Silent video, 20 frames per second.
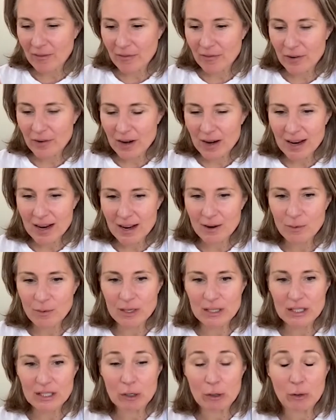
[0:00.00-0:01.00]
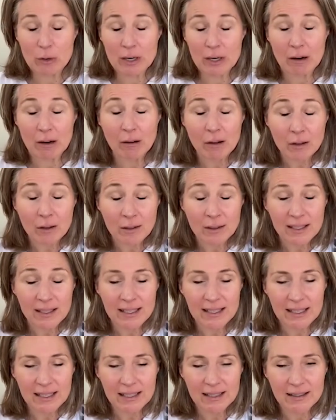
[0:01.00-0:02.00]
free was critical in
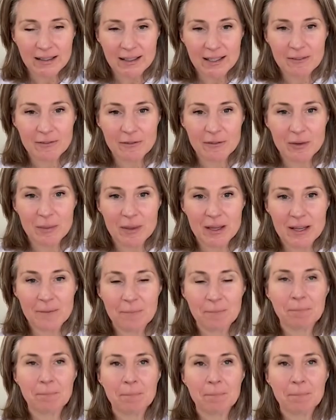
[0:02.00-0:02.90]
healing for me